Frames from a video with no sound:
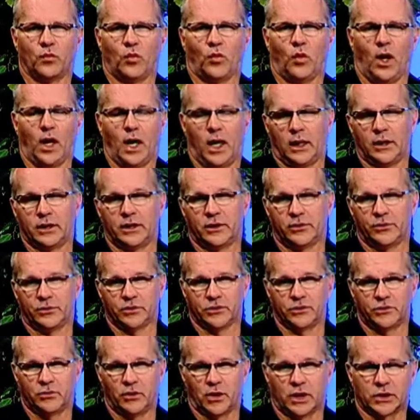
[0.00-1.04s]
while he
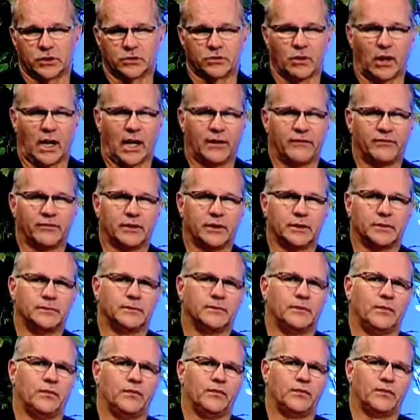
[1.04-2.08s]
was drunk driving,
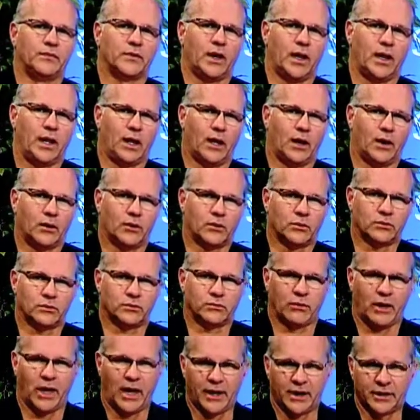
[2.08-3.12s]
Uh,
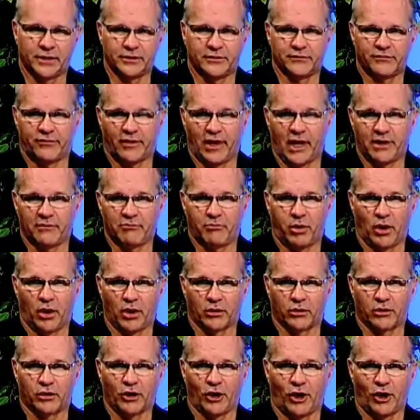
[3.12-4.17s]
ran into five
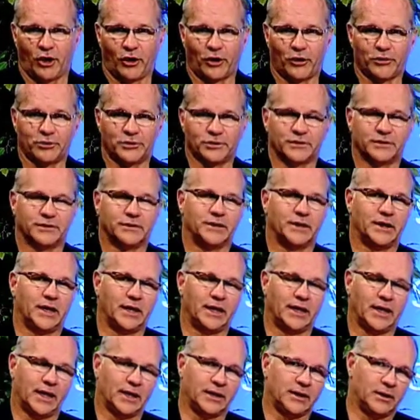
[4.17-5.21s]
parked cars and
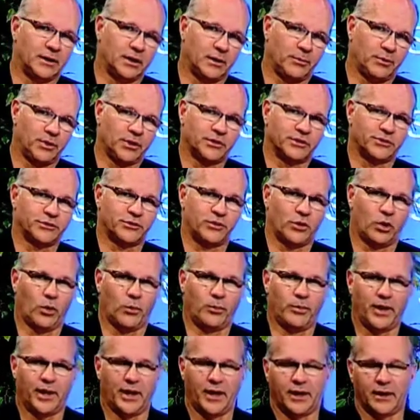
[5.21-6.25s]
then ended up in a
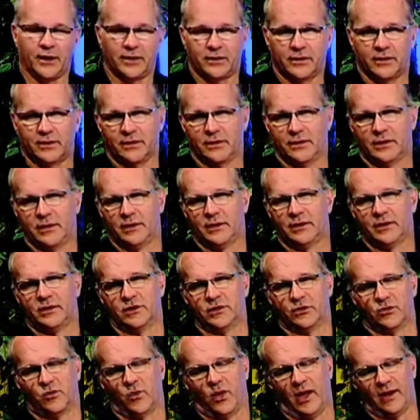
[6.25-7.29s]
snowbank.
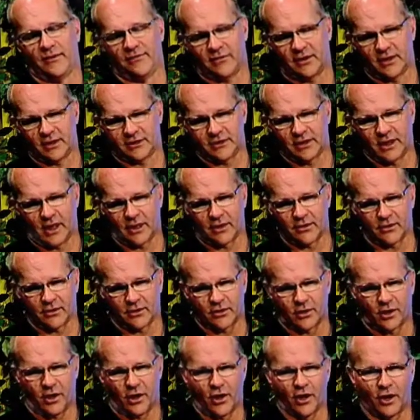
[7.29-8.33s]
His wife gets out of the
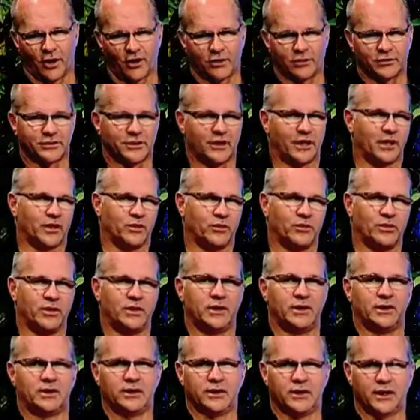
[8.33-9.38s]
car saying, we
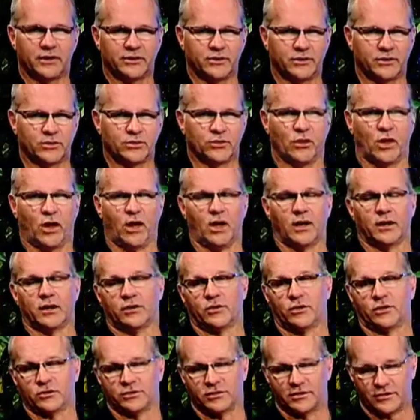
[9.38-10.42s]
did nothing wrong. Of
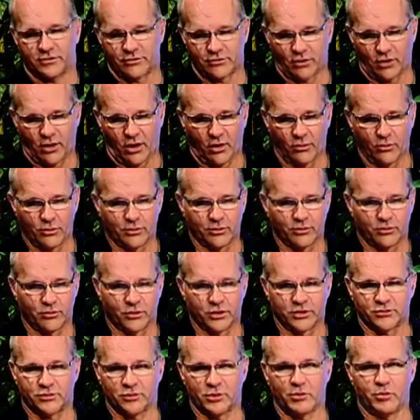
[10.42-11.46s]
course, these are all re
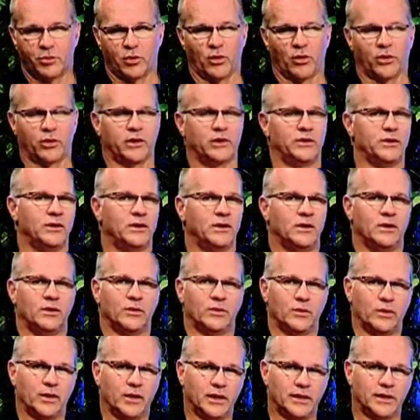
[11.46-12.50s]
what's reported.
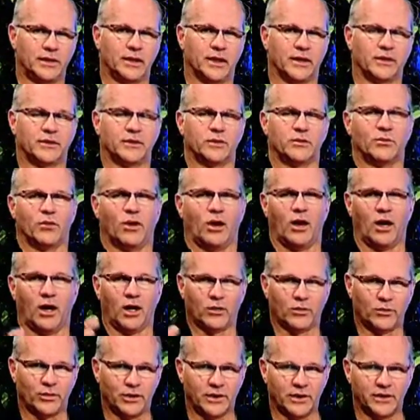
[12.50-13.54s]
We did nothing
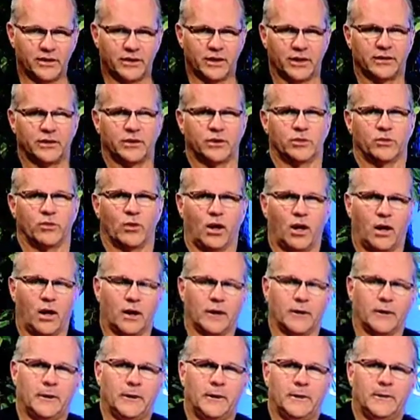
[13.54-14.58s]
wrong, we did nothing
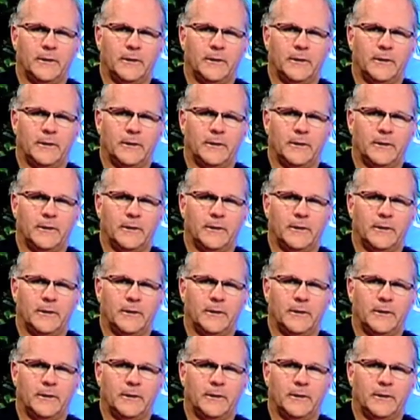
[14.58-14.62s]
wrong.